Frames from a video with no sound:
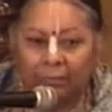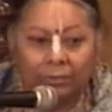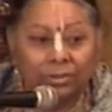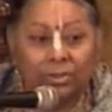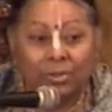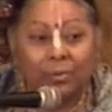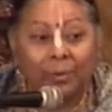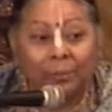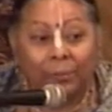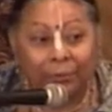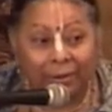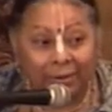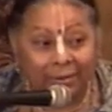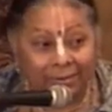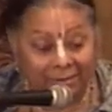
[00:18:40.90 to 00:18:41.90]
so
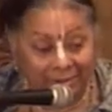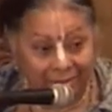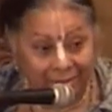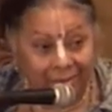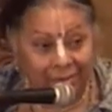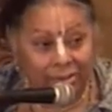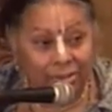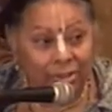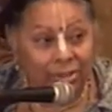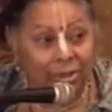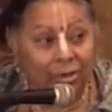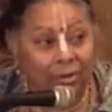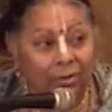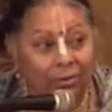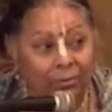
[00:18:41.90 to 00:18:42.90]
important to
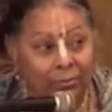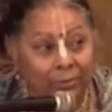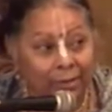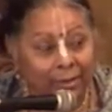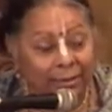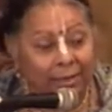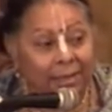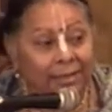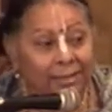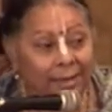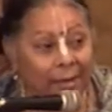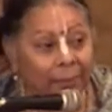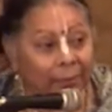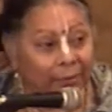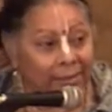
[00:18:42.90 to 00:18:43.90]
show the
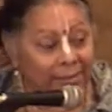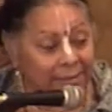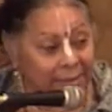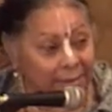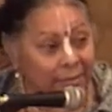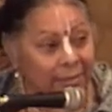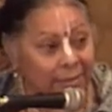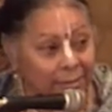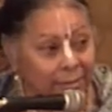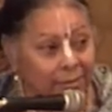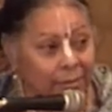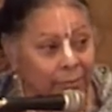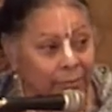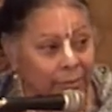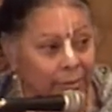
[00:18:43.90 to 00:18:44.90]
example that's here in this
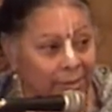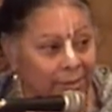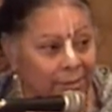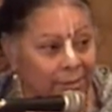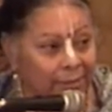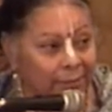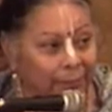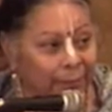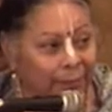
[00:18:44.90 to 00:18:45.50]
community.